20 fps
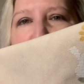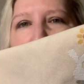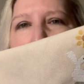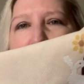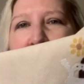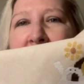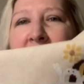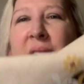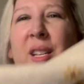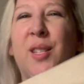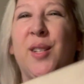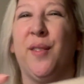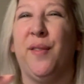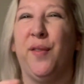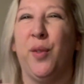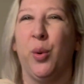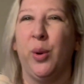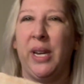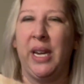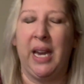because it's a
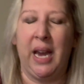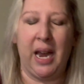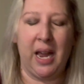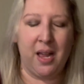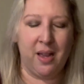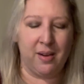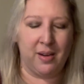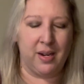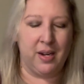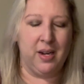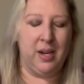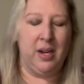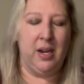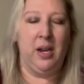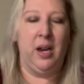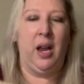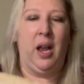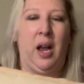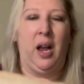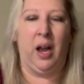40 count.
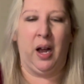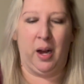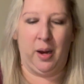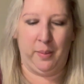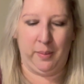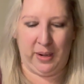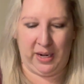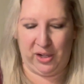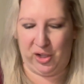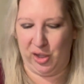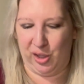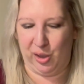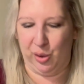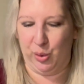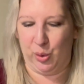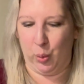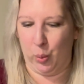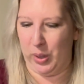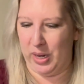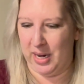It just looked
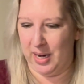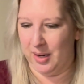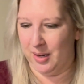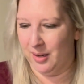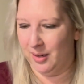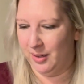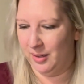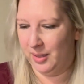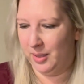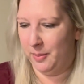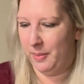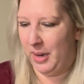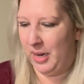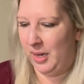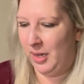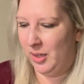weird to me.